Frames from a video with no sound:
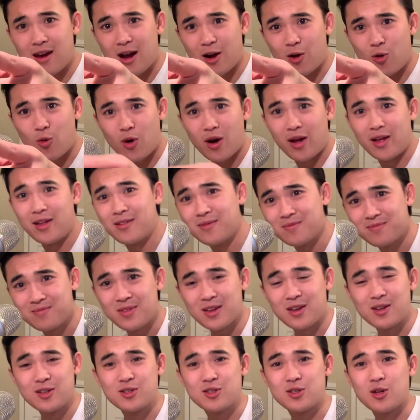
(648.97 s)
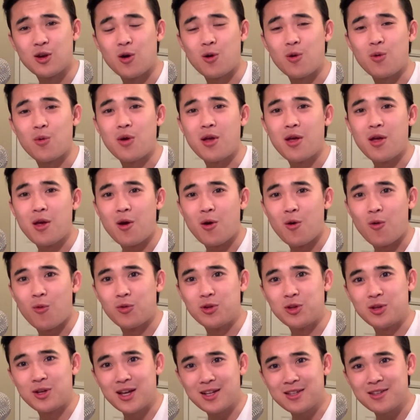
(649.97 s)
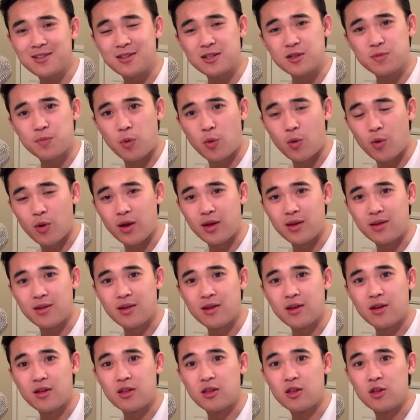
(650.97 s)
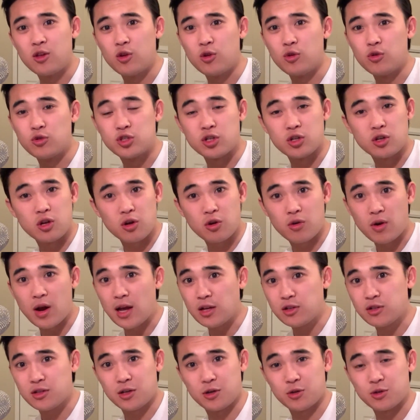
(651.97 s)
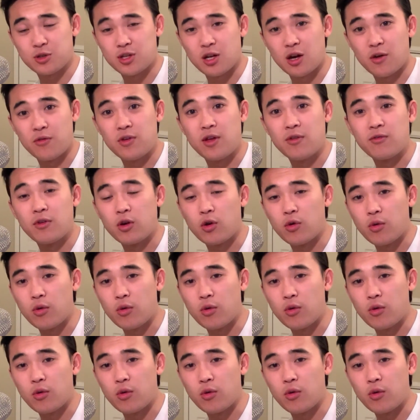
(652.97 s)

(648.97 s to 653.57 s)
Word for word: Not quite. So when you get to this point, you should congratulate yourself.